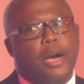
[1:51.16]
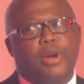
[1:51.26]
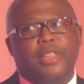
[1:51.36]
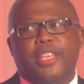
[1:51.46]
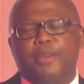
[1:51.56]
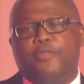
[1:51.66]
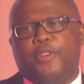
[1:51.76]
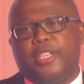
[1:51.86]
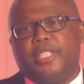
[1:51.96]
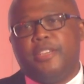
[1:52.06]
Our theme
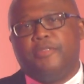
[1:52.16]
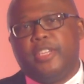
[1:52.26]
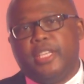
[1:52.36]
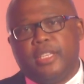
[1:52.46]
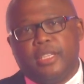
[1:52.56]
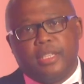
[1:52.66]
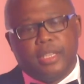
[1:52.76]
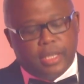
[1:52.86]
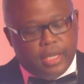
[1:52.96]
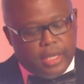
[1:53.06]
for this evening
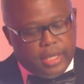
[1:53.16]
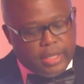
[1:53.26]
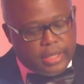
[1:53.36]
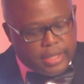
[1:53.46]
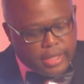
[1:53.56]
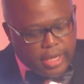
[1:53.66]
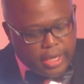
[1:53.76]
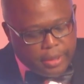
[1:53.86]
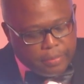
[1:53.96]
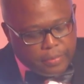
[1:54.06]
is
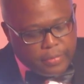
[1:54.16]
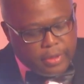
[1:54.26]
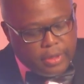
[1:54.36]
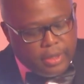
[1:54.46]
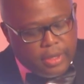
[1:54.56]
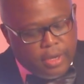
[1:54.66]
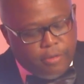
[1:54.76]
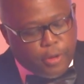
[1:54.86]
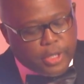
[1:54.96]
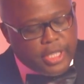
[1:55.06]
the
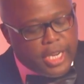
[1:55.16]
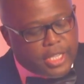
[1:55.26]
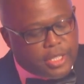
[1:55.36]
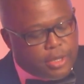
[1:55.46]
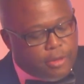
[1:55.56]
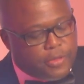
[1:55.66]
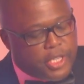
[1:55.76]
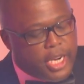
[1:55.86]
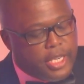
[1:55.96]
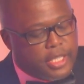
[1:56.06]
40 years of
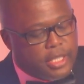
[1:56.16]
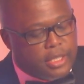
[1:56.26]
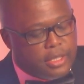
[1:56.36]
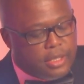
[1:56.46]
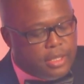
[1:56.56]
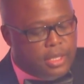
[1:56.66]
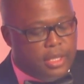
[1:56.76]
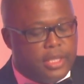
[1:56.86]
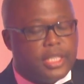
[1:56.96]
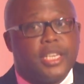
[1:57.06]
changing
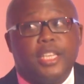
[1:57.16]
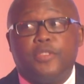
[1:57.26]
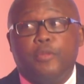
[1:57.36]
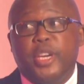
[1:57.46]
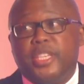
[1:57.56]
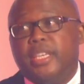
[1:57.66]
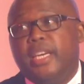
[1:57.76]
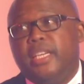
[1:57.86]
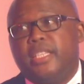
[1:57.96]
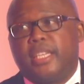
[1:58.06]
the
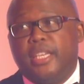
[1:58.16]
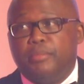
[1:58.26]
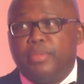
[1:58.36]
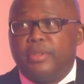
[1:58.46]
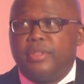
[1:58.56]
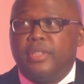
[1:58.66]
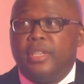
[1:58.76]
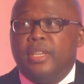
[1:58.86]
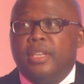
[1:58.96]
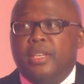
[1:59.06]
transformation landscape.
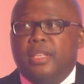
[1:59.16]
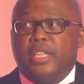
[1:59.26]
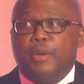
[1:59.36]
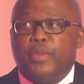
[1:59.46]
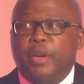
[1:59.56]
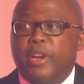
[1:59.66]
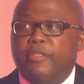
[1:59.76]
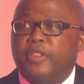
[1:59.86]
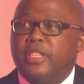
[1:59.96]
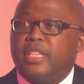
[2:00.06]
The
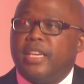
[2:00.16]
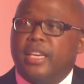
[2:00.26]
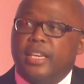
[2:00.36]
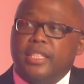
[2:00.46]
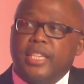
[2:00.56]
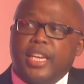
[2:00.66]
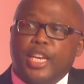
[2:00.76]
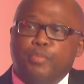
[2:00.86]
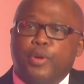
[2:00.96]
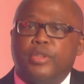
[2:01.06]
BMF is
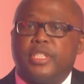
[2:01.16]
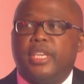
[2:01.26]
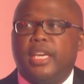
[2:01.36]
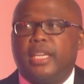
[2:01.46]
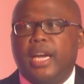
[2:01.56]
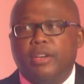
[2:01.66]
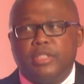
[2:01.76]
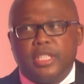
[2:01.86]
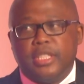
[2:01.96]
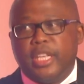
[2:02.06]
internally posing and
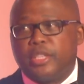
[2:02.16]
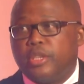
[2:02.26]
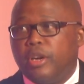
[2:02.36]
counting the